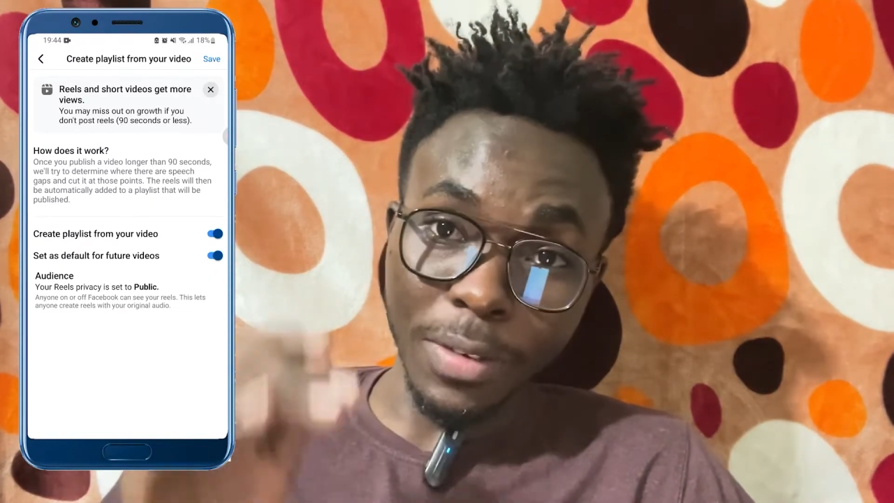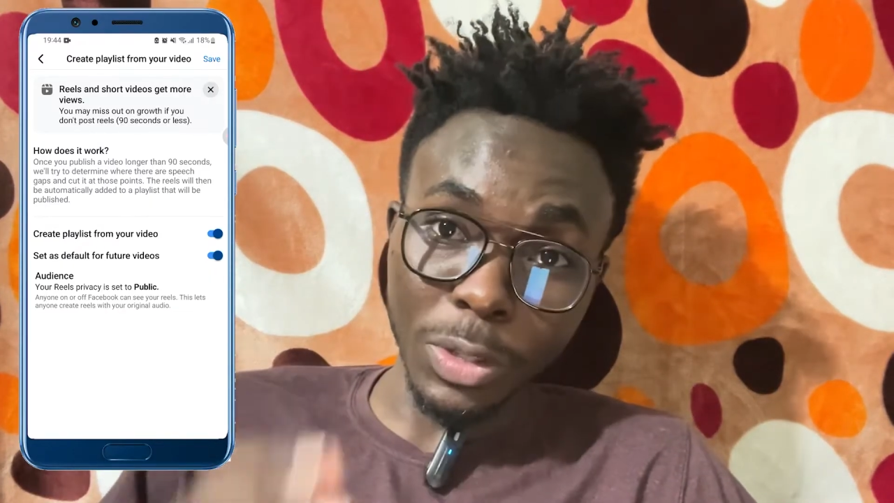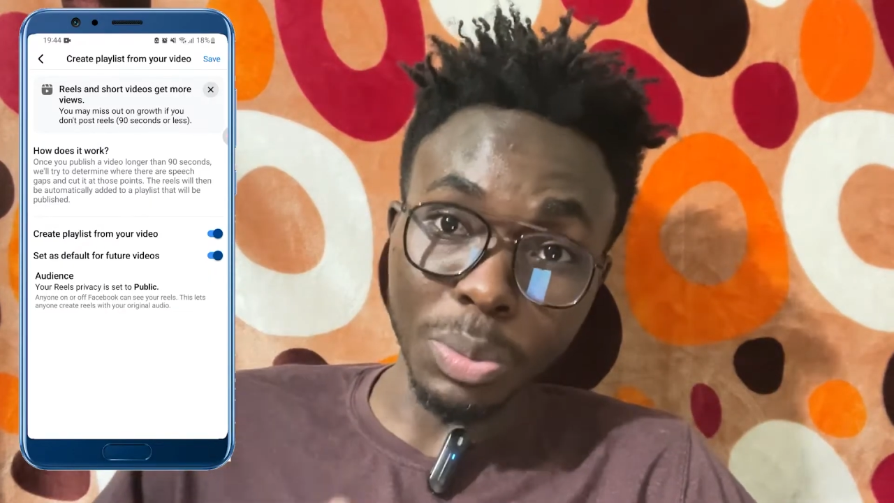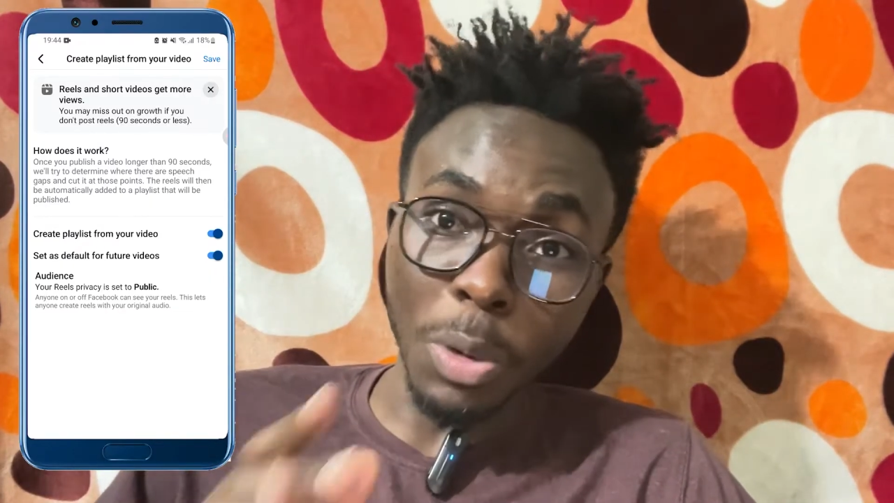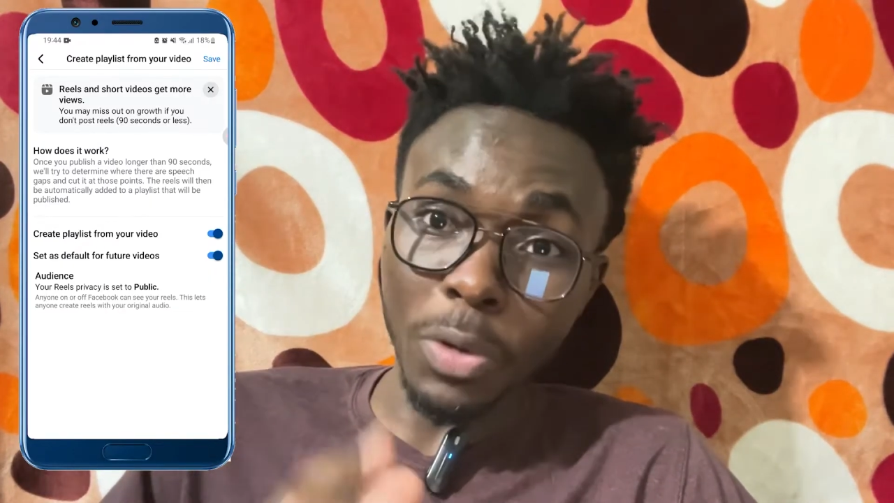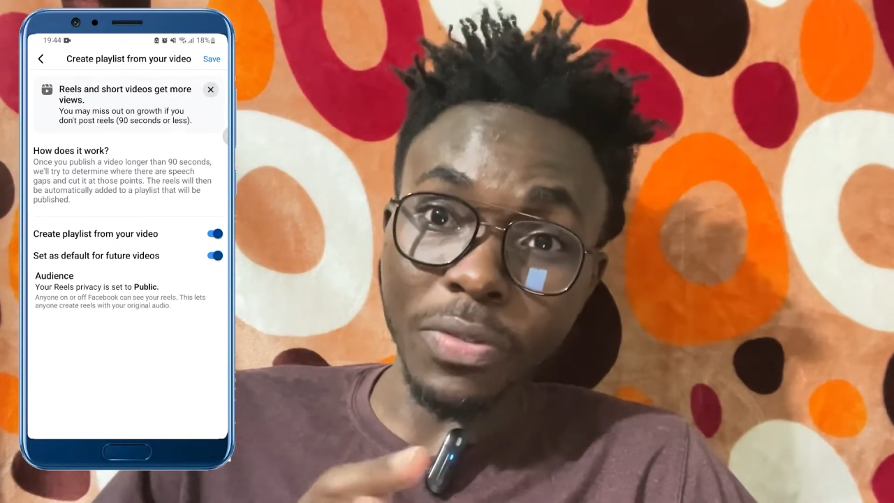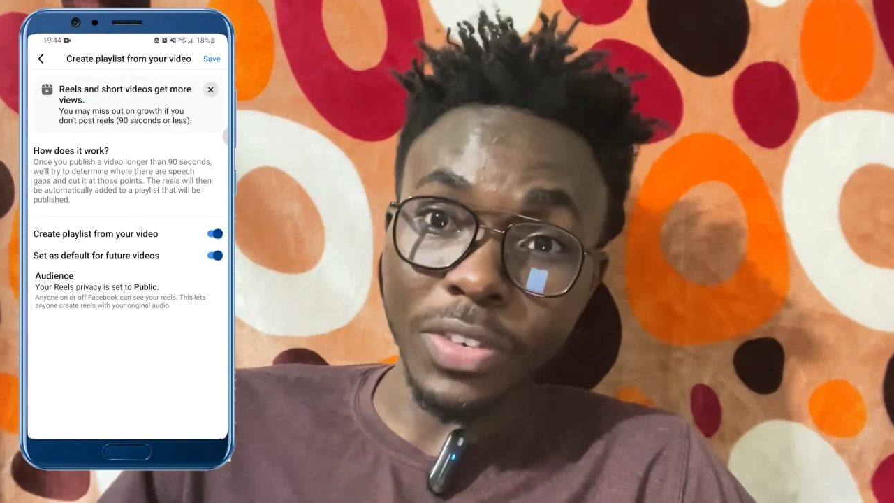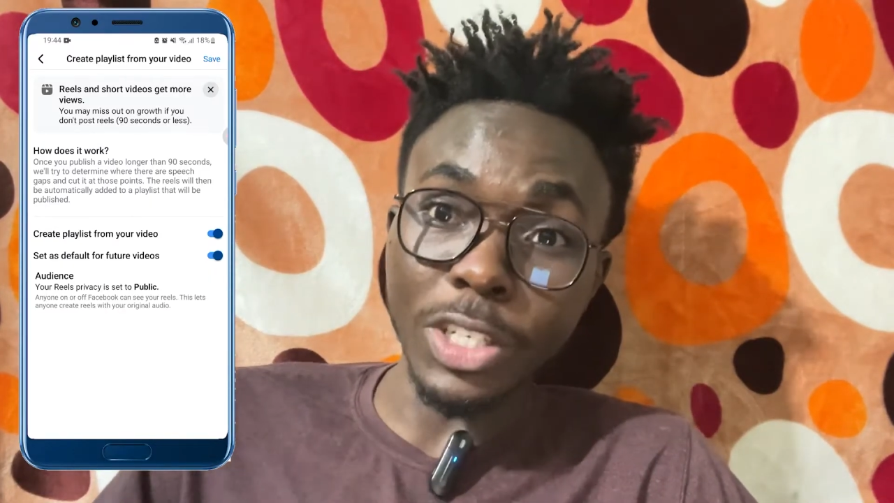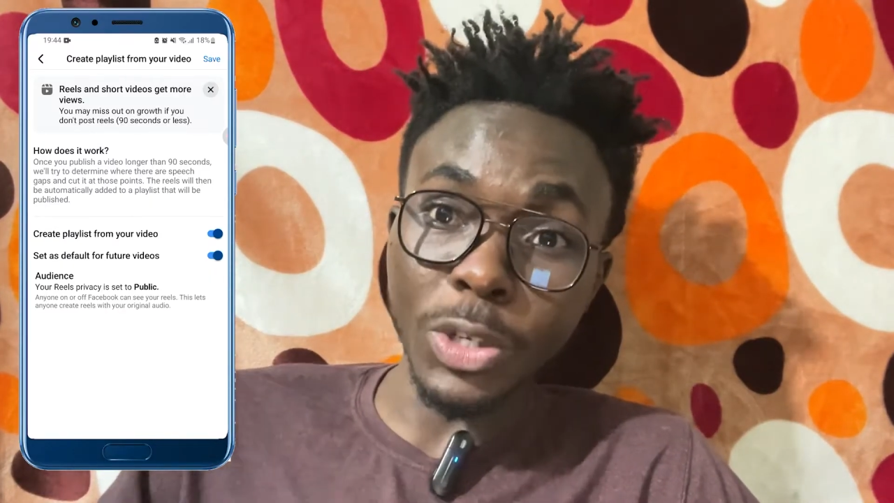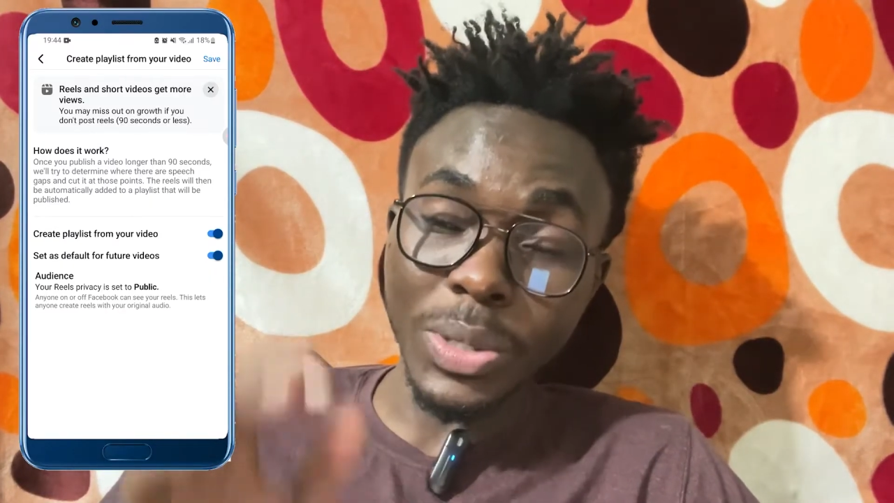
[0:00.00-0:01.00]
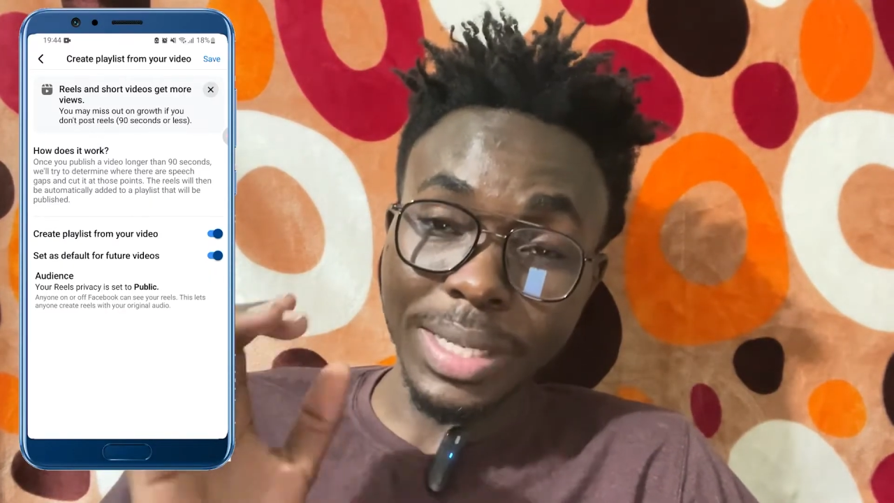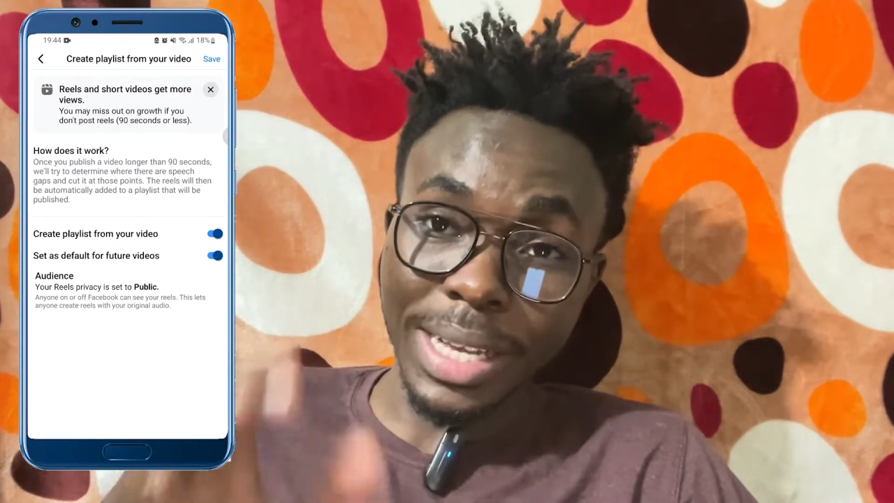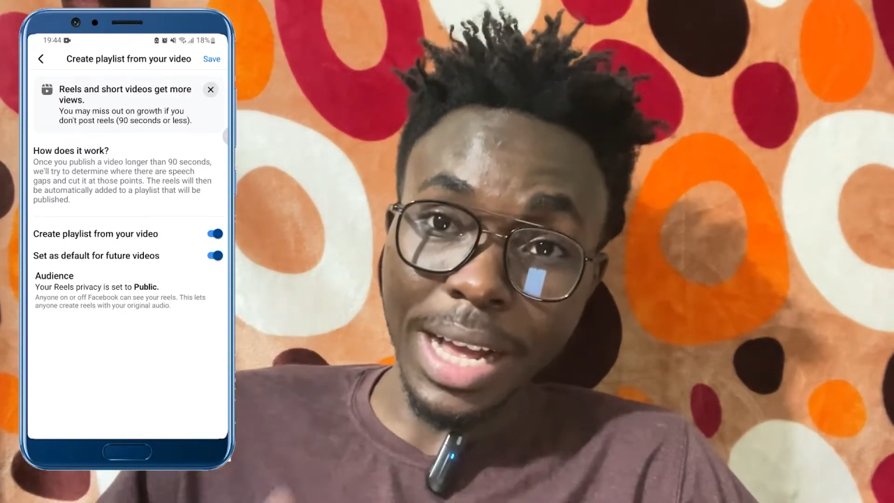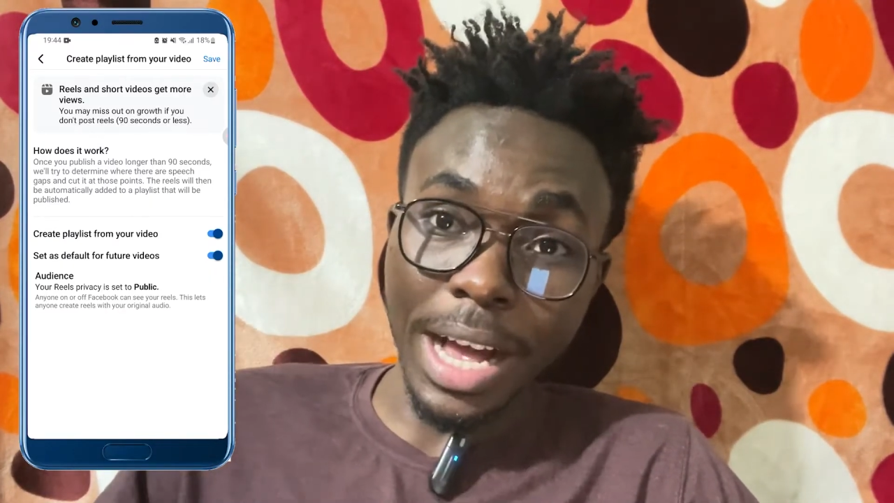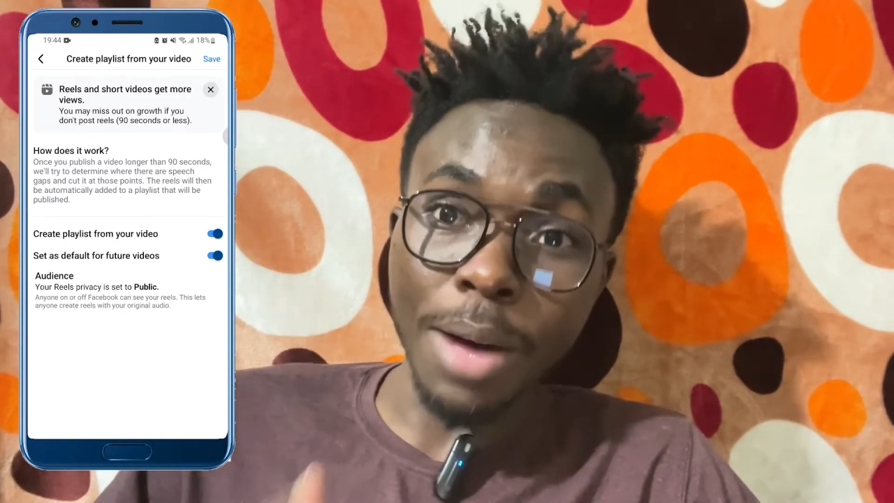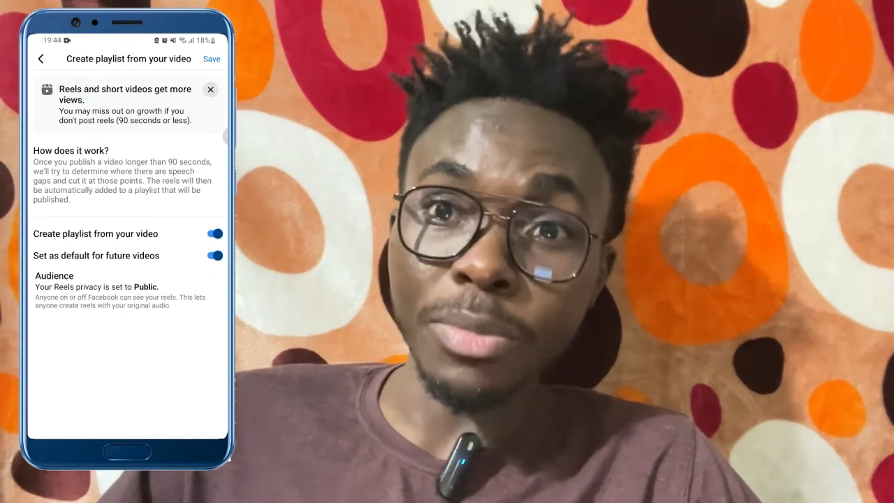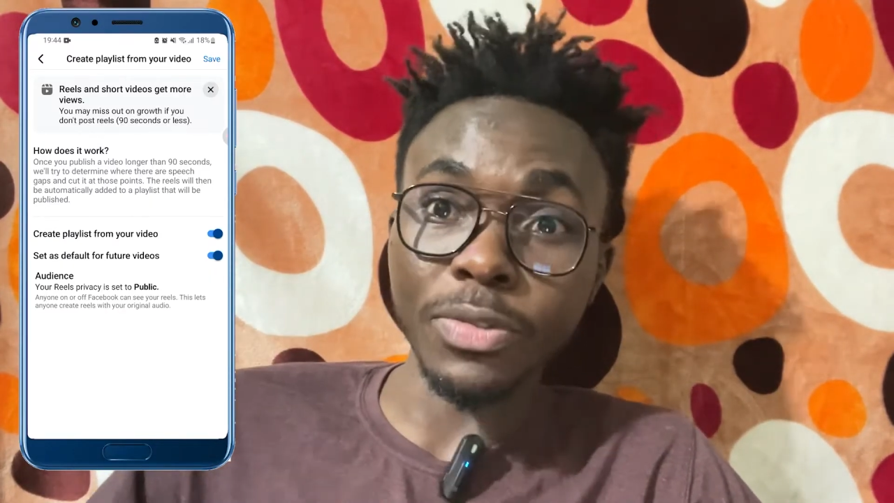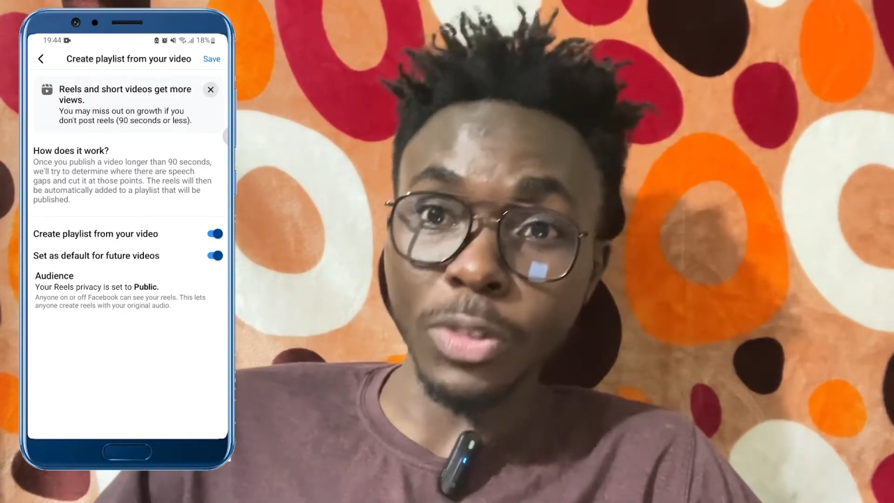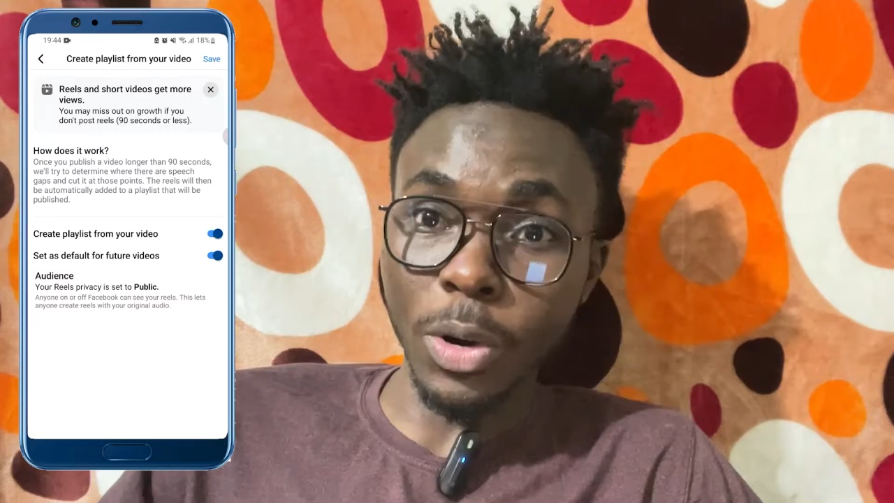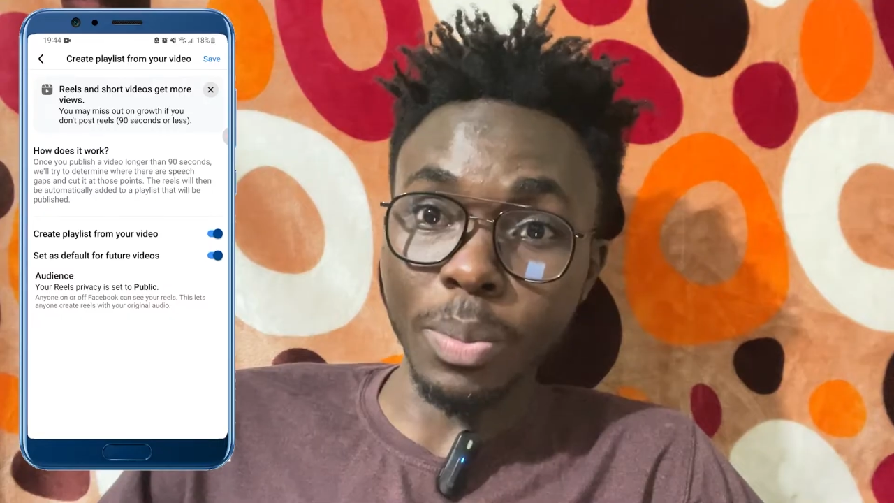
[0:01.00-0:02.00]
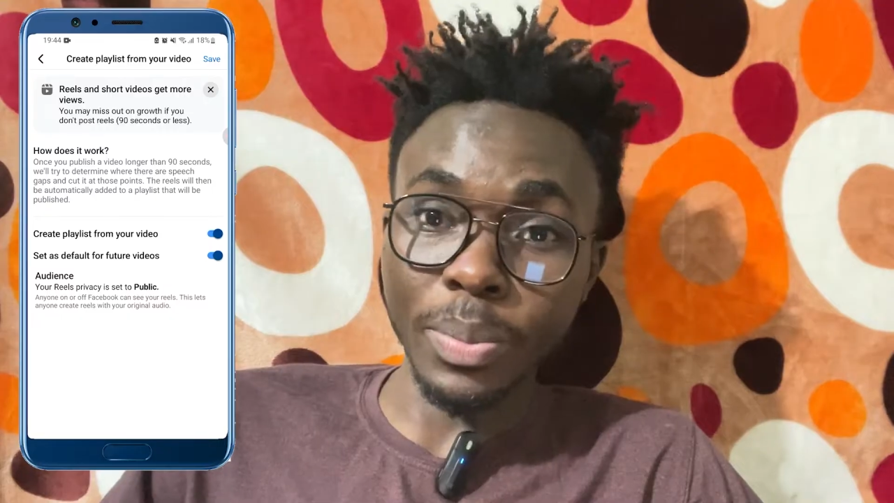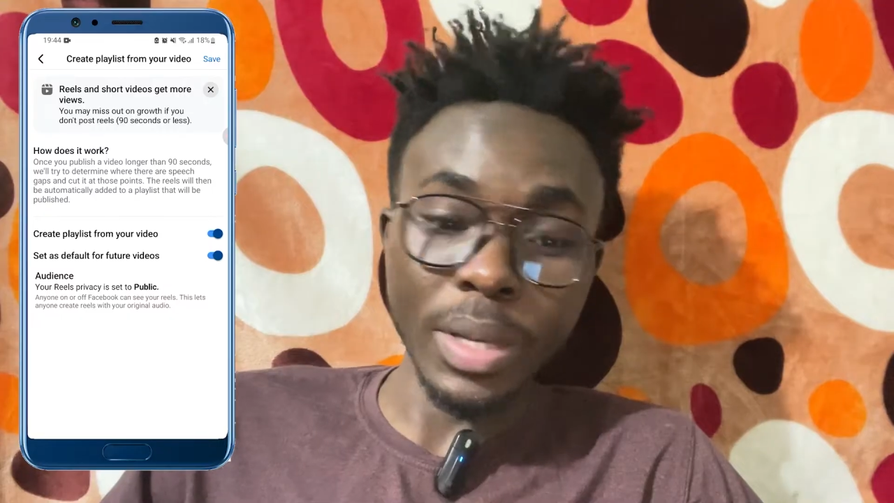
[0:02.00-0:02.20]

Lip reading: small videos come from.